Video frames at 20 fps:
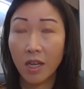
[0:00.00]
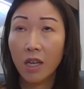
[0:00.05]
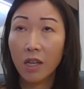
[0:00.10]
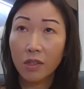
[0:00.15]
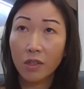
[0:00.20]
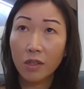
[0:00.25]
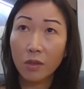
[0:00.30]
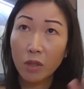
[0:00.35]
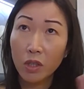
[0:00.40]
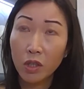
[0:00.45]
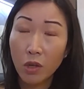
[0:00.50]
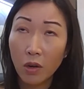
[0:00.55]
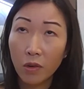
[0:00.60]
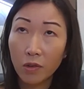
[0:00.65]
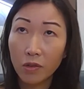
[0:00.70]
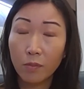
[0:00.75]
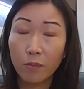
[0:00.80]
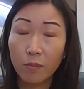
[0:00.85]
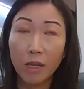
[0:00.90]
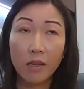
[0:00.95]
So we talked
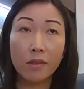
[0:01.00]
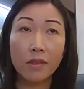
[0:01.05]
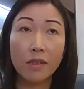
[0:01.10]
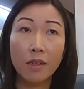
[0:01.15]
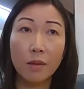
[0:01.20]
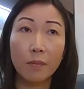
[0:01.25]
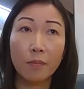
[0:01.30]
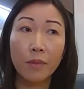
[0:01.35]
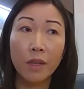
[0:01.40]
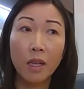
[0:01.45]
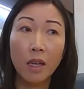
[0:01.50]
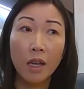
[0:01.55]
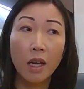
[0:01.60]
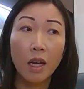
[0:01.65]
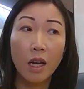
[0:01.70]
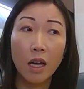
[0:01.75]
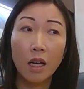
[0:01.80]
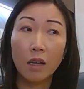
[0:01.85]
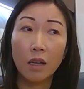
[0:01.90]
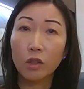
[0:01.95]
about some uh,